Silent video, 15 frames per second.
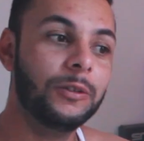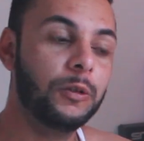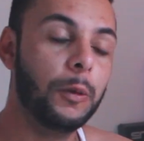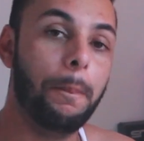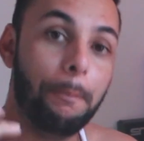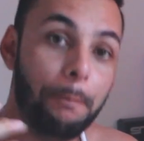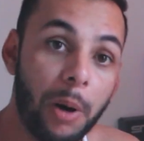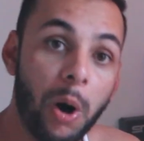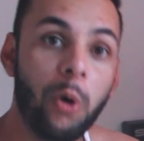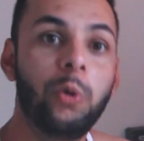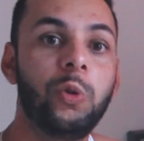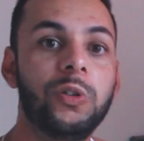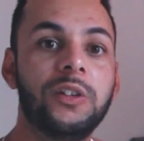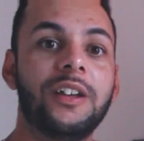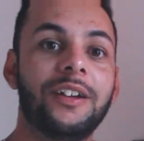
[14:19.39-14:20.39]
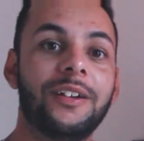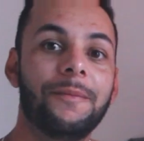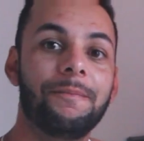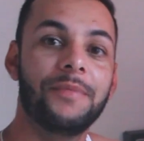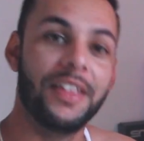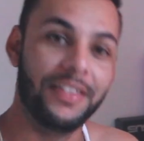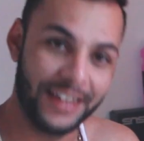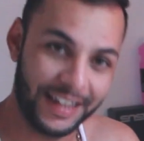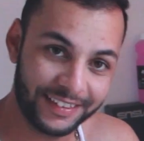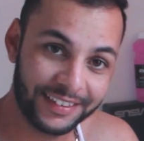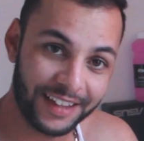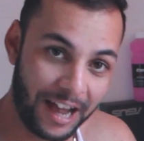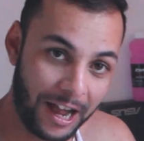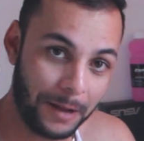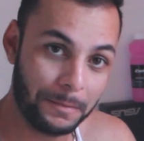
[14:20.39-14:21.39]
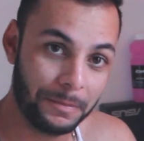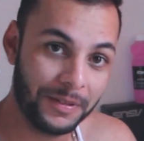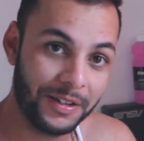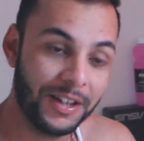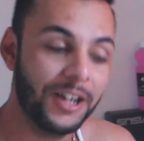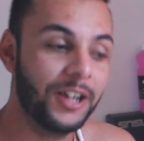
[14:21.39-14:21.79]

to build that time.